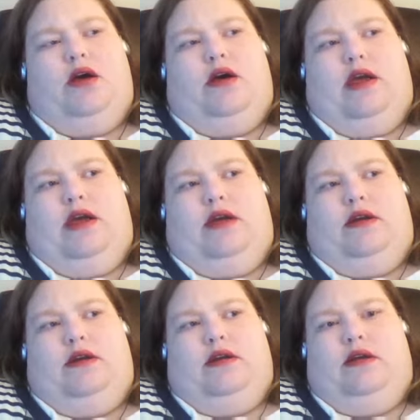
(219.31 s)

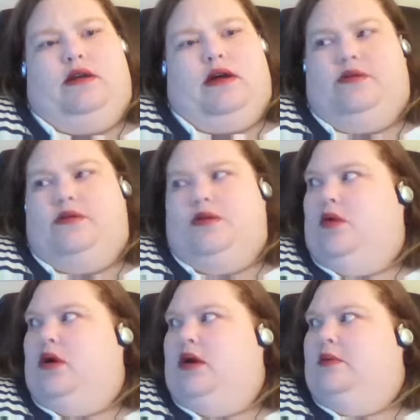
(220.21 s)
And I don't know
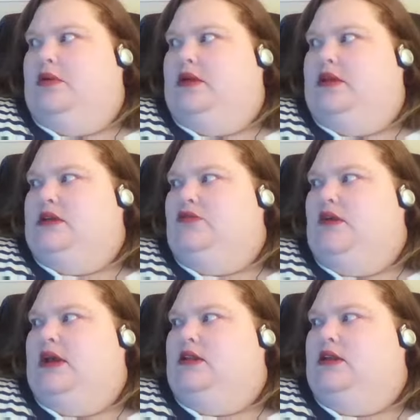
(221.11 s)
why, but it's
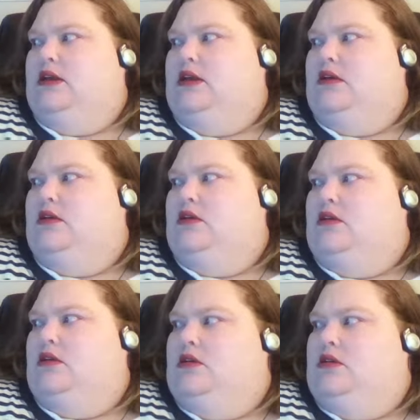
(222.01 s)
finally
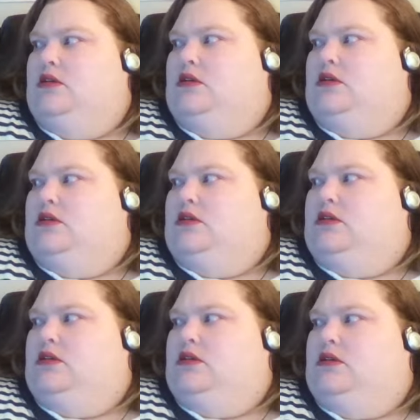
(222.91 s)

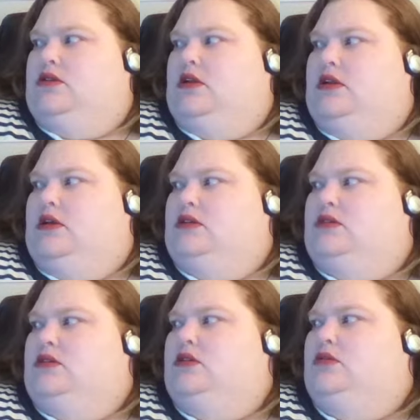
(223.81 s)
starting
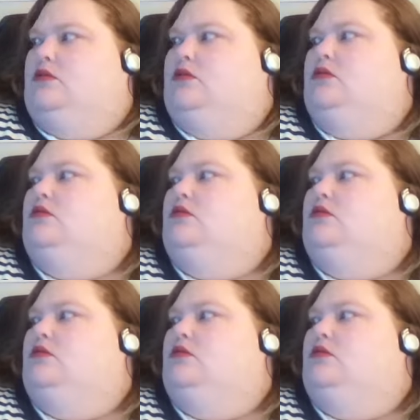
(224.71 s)
to